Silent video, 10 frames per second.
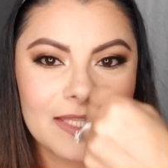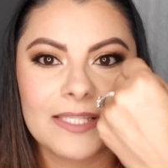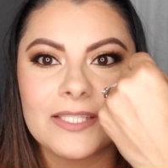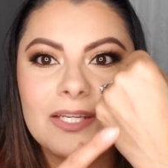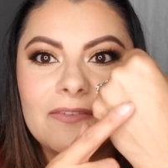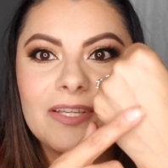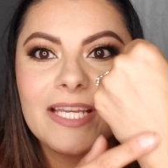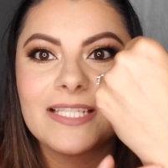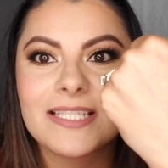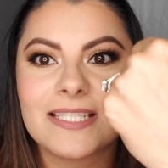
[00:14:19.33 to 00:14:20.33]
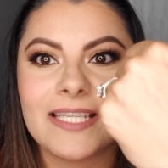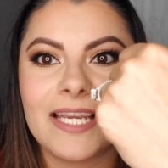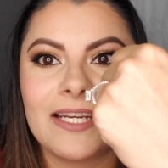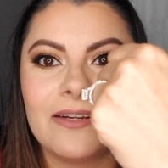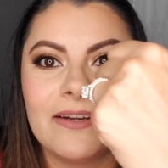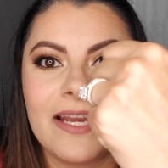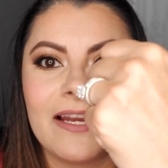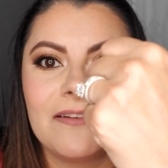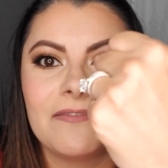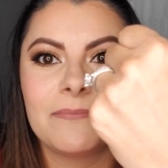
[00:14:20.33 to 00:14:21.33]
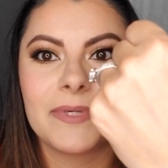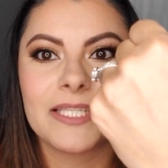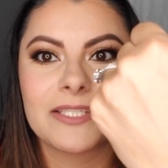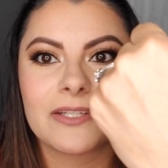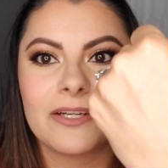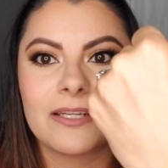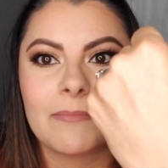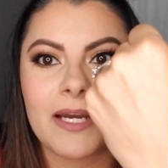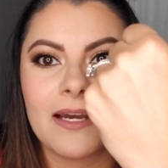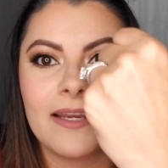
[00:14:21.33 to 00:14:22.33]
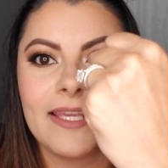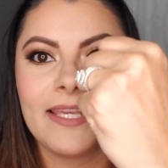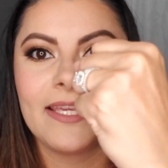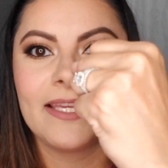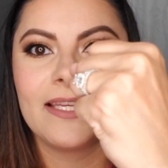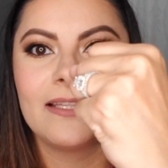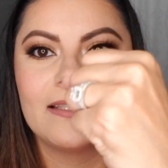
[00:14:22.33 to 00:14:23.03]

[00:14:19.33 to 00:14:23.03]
So if you guys can see, I don't have much on my hand.